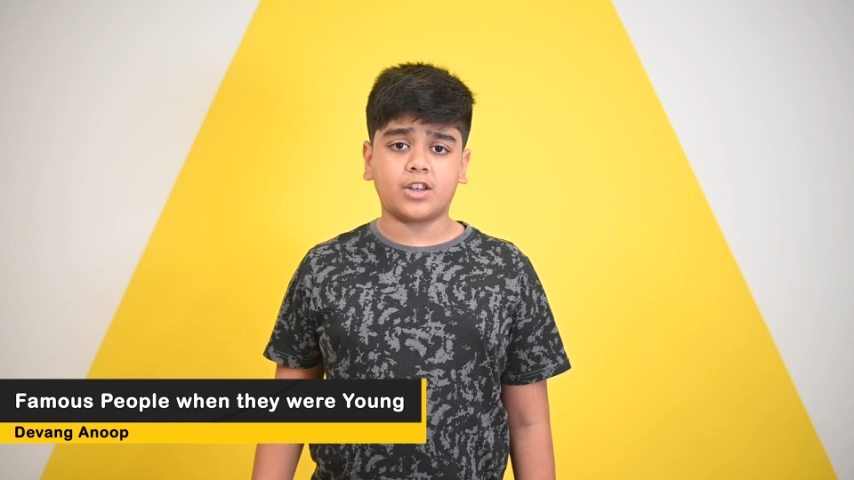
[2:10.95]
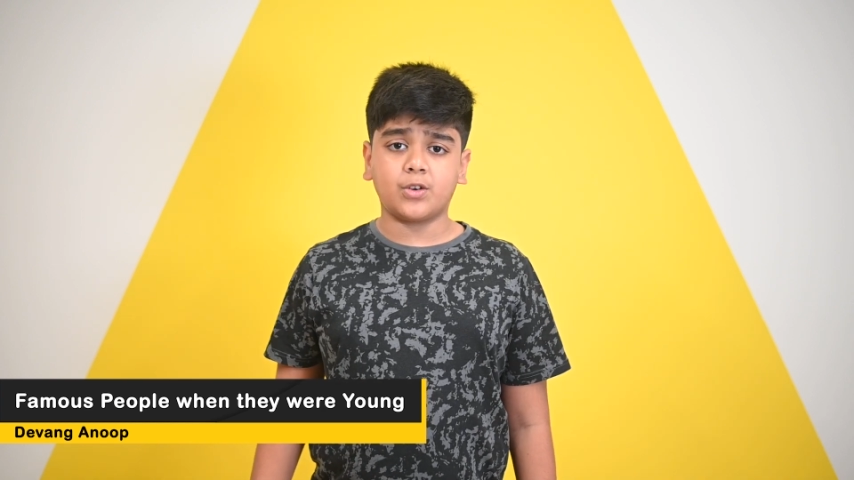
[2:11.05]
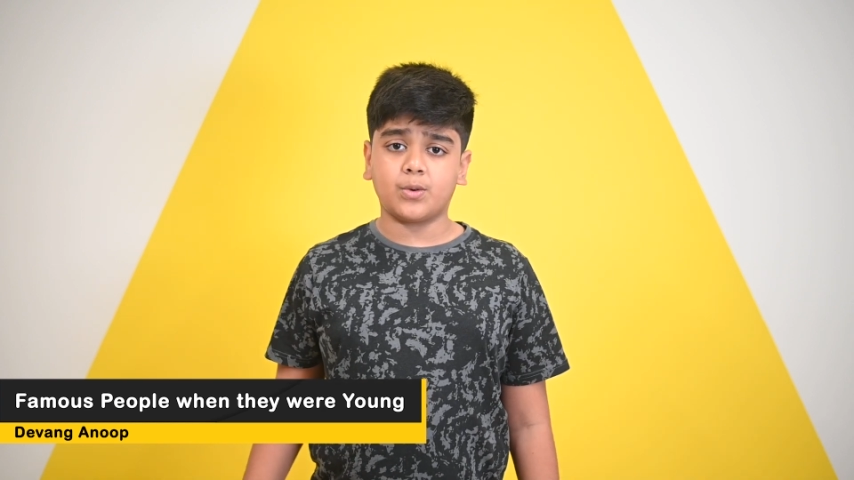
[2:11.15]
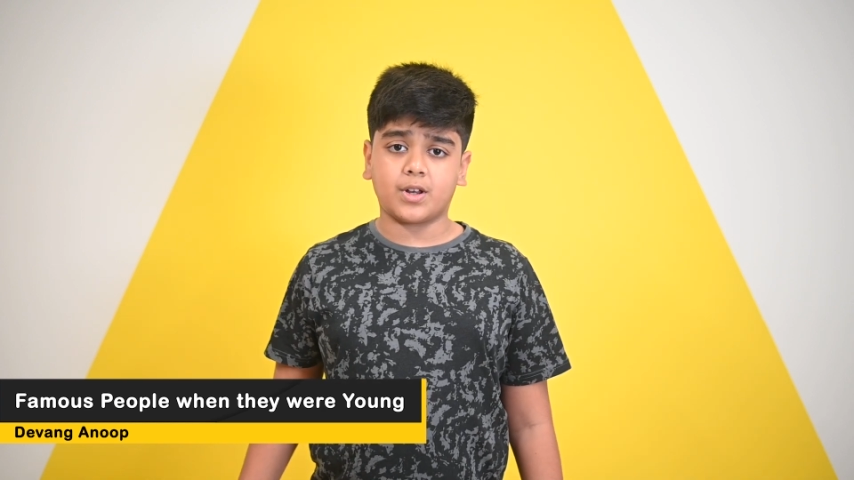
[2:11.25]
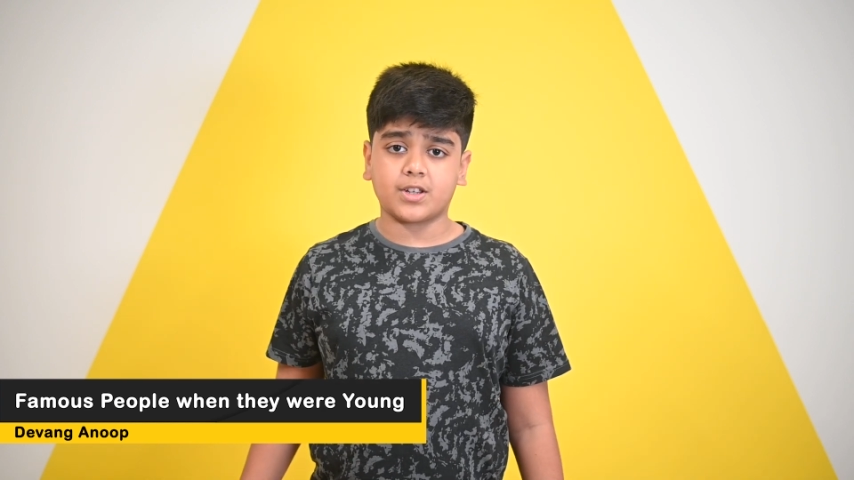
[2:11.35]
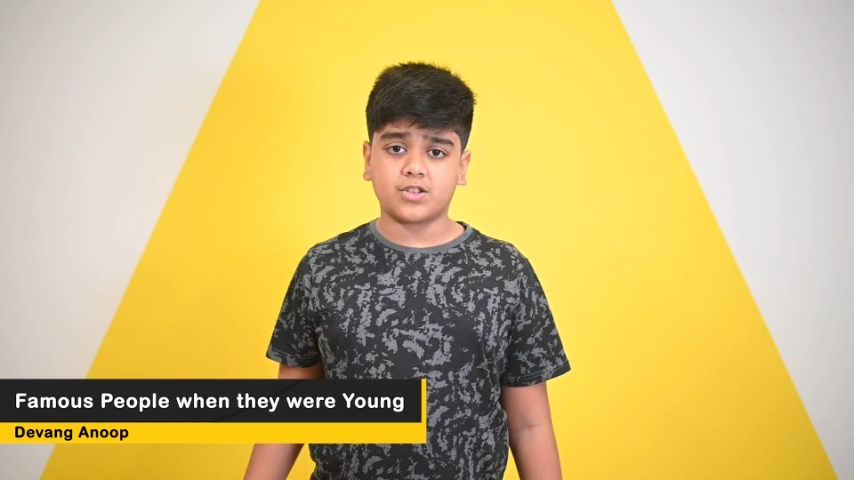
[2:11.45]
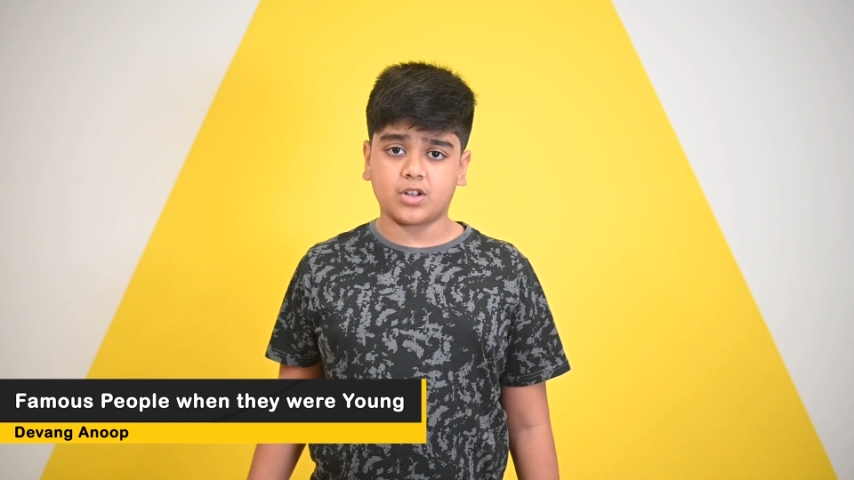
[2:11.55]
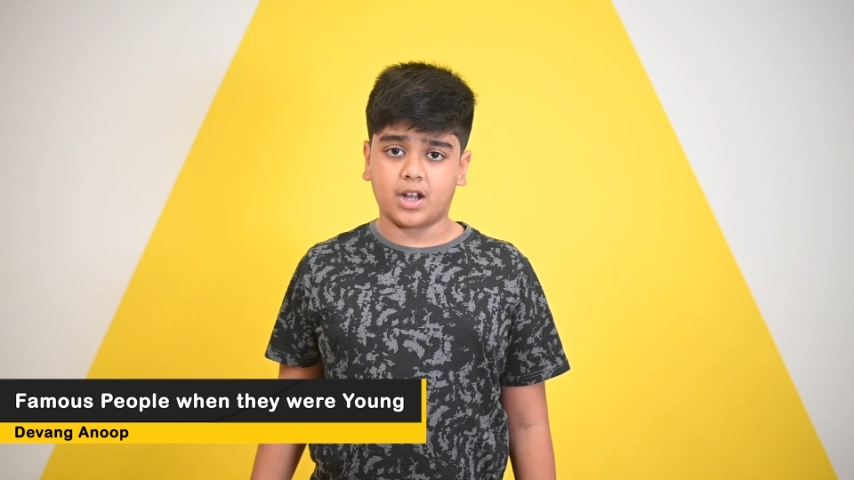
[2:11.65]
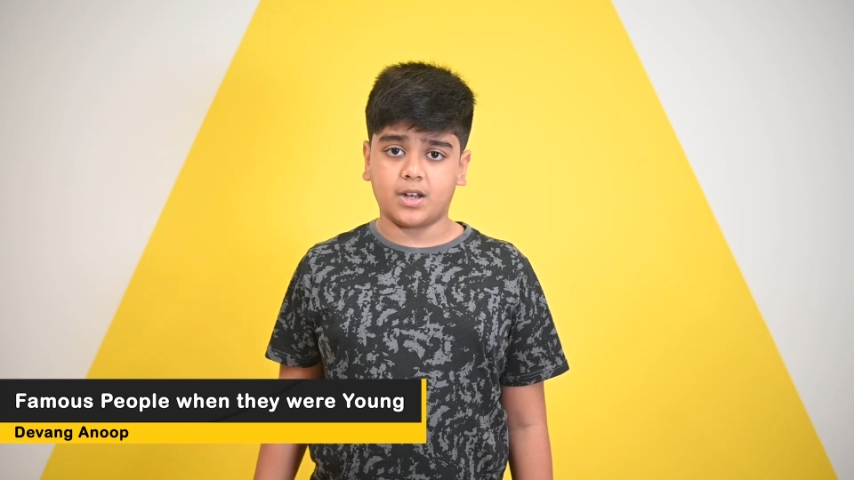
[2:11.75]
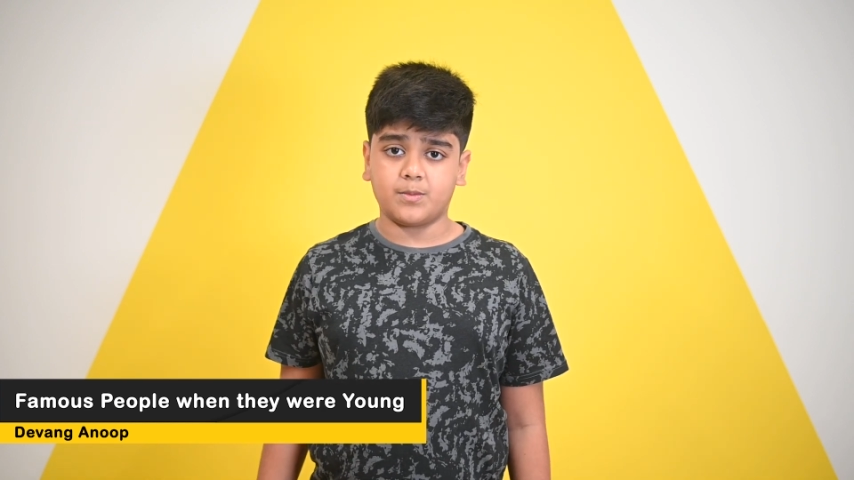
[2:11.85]
curious
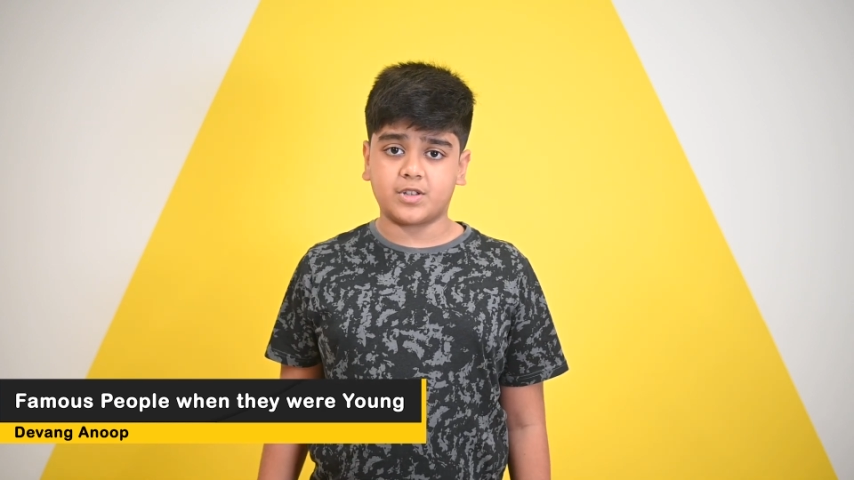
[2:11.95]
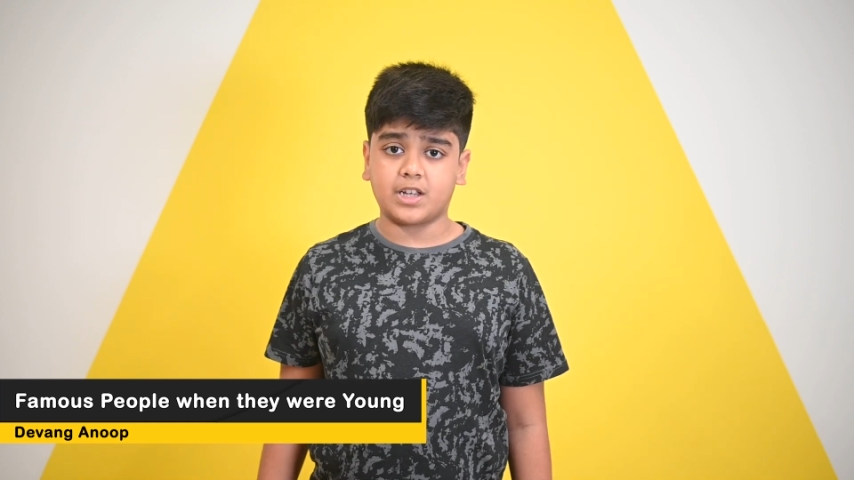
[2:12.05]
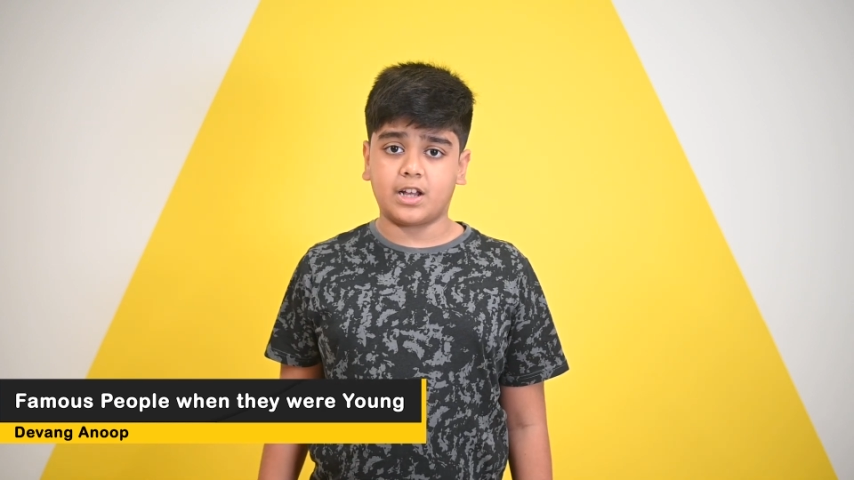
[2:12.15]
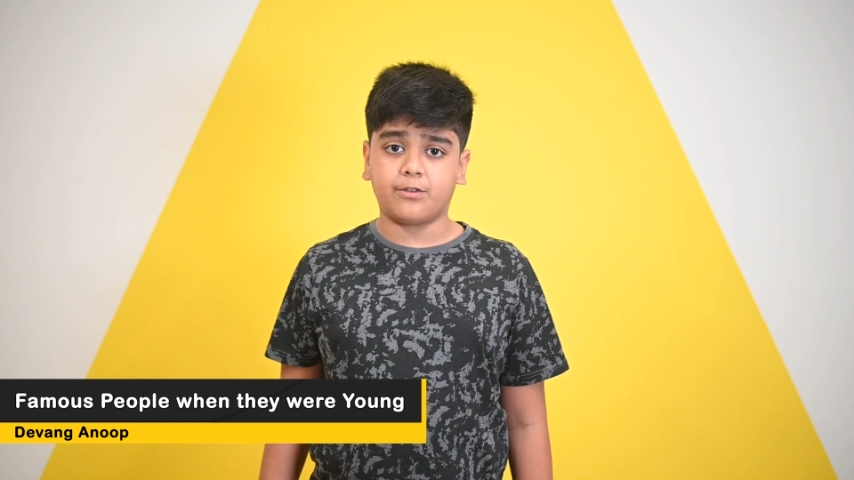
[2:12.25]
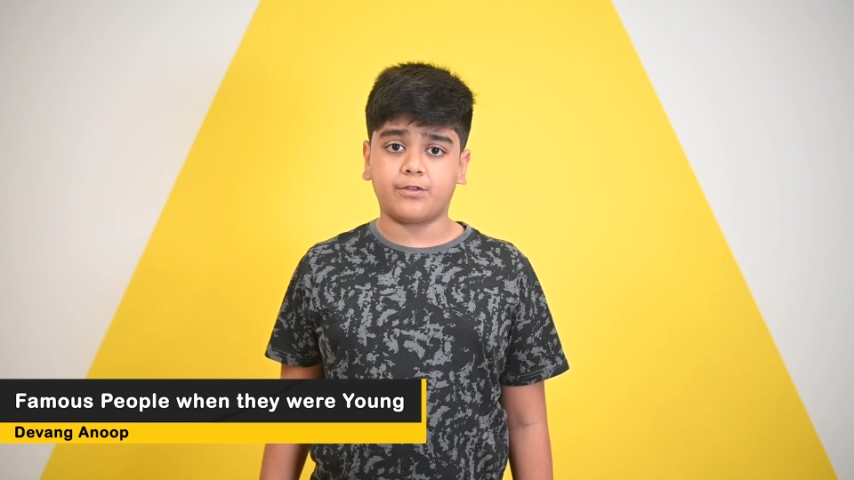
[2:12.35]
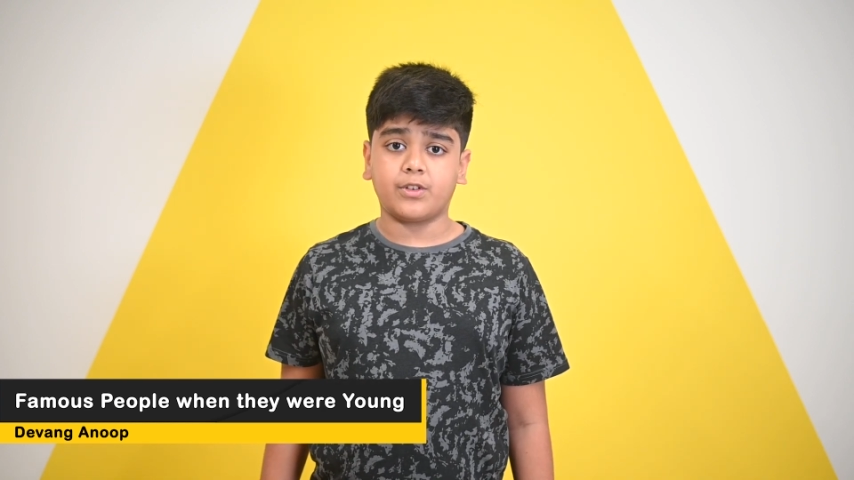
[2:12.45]
child himself.